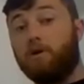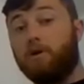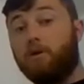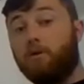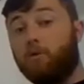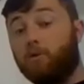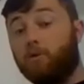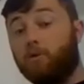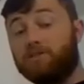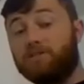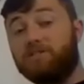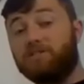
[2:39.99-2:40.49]

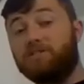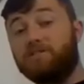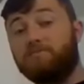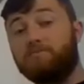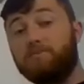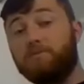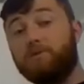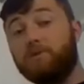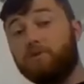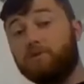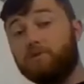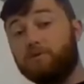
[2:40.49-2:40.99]
what a system
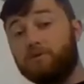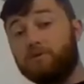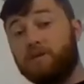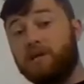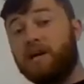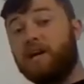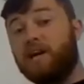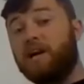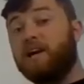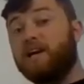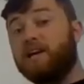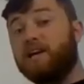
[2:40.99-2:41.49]
does
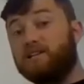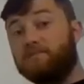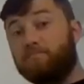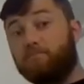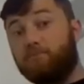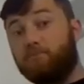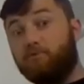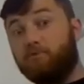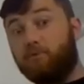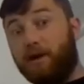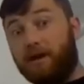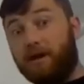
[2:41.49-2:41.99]
is
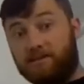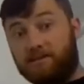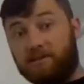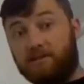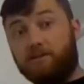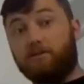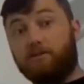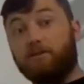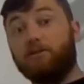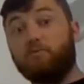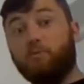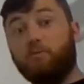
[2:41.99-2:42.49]

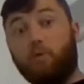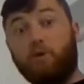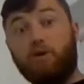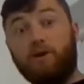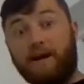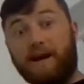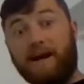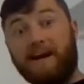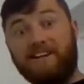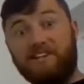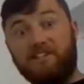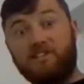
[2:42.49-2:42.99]
practical. It's what it
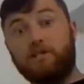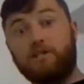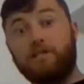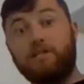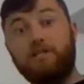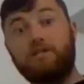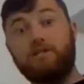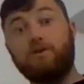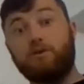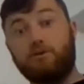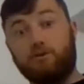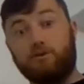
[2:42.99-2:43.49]
actually
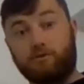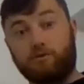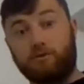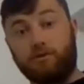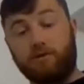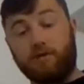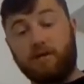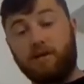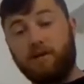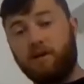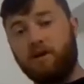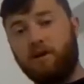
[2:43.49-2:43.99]
does,
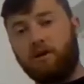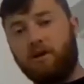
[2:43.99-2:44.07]
yeah?